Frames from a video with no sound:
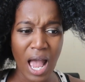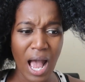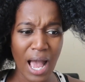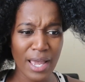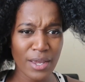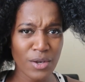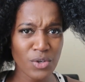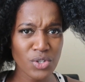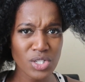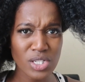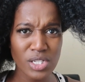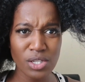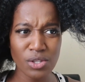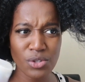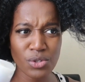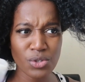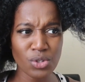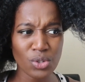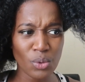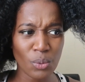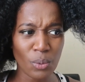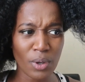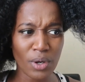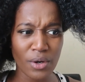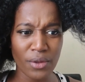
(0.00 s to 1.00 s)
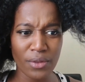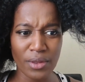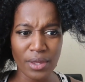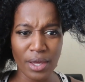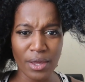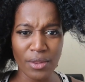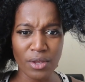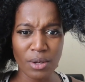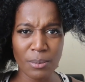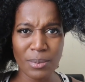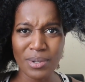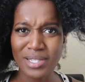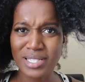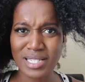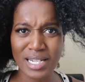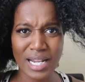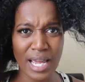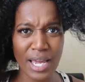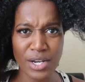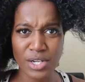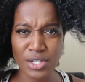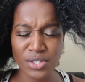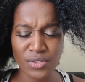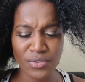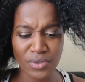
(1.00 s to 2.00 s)
I usually either do one or the other, but
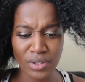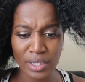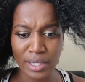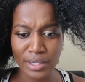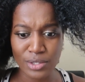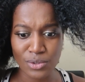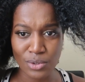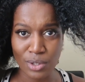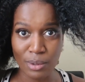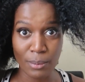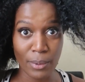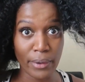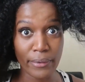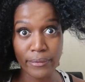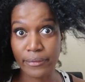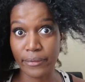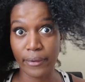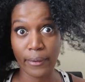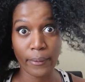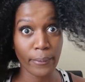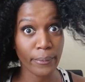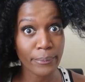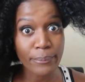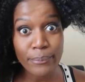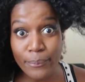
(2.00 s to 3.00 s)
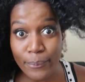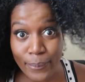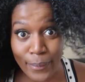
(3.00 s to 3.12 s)
today I just feel like doing both, so.